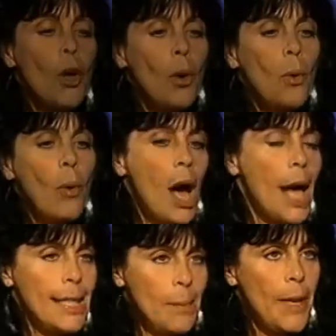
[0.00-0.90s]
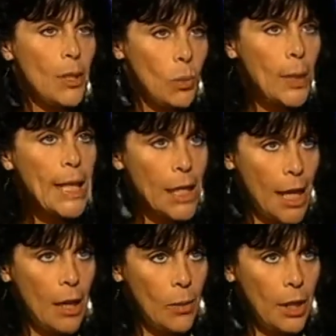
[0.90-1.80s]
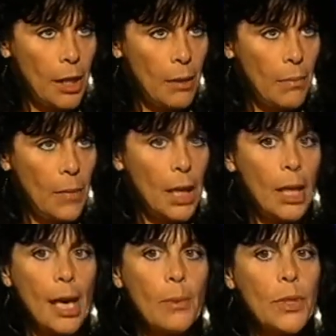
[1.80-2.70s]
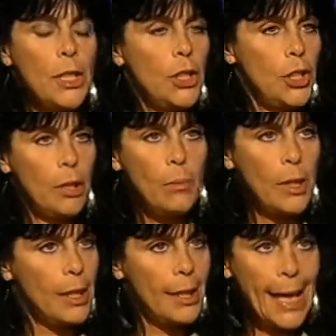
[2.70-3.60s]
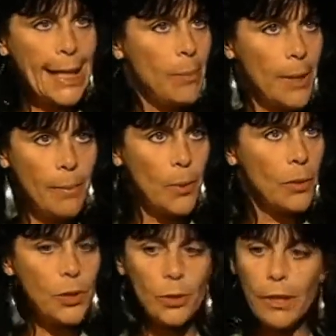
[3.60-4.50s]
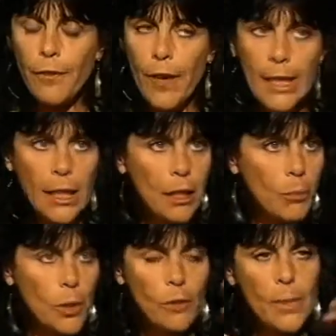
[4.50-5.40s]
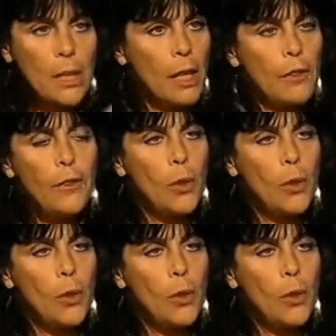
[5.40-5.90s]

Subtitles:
So I spent a week there with him, and I was in a gym with 80 people doing funny little movements on the